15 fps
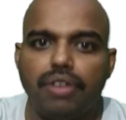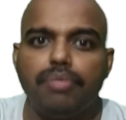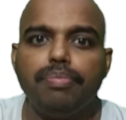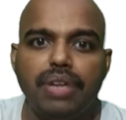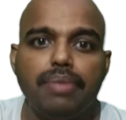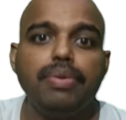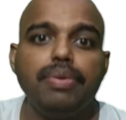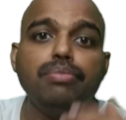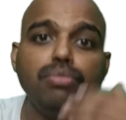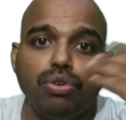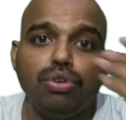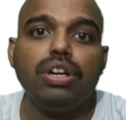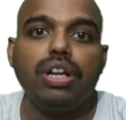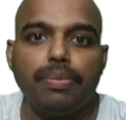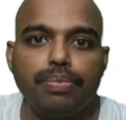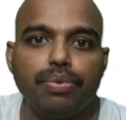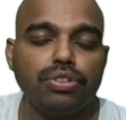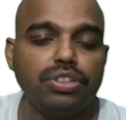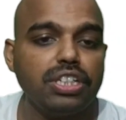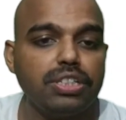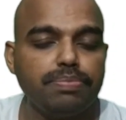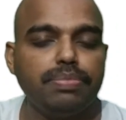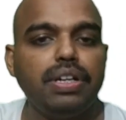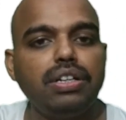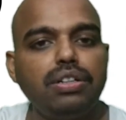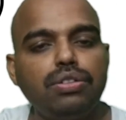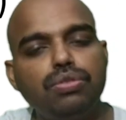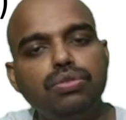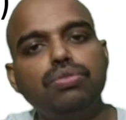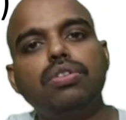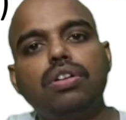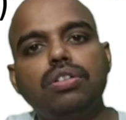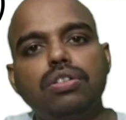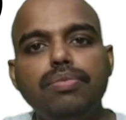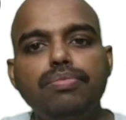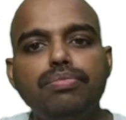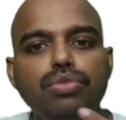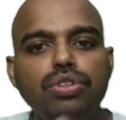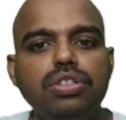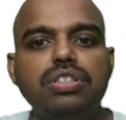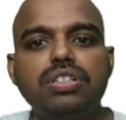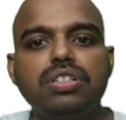maybe more approaches, but two are the most